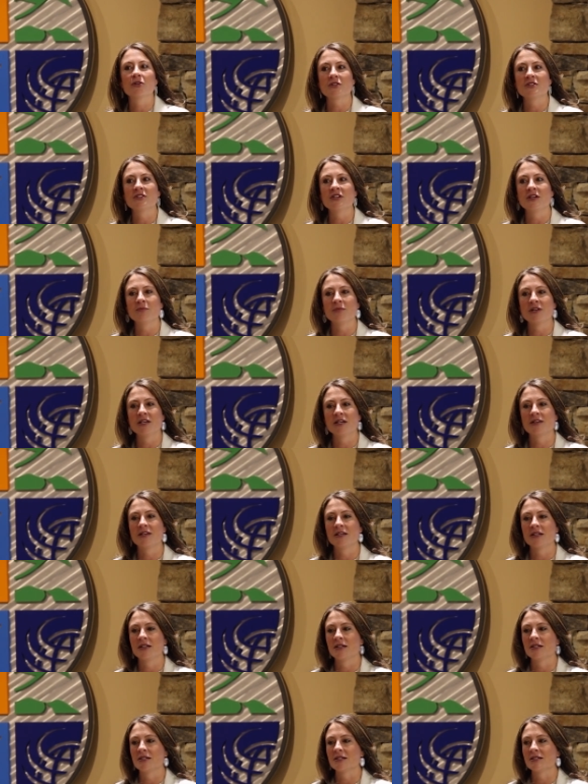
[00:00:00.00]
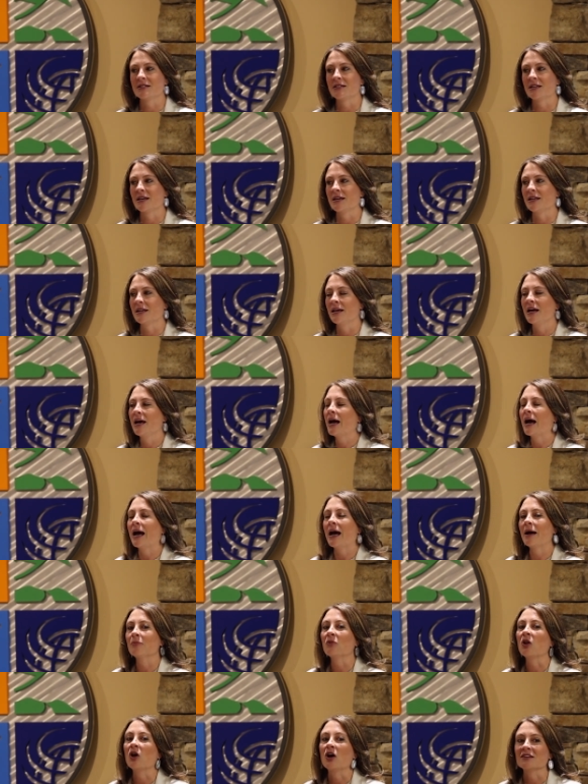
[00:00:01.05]
looked at me at the end and said,
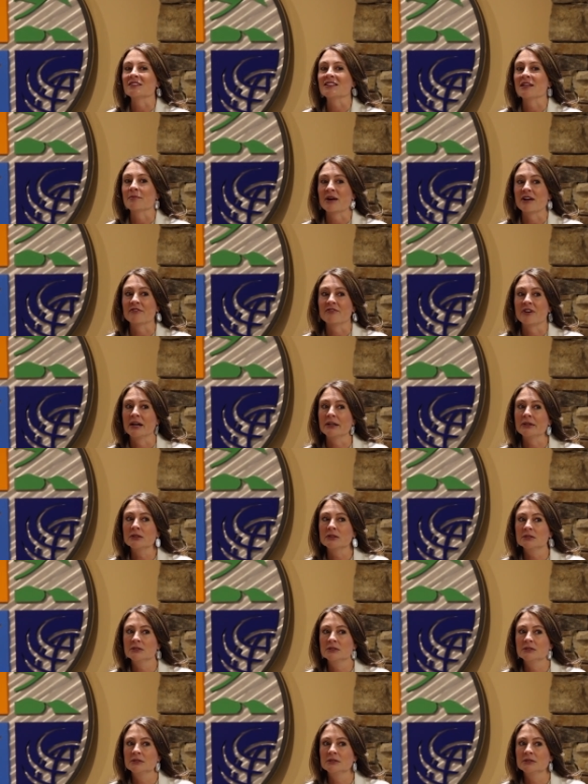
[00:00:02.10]
I'm lost. Am I fired?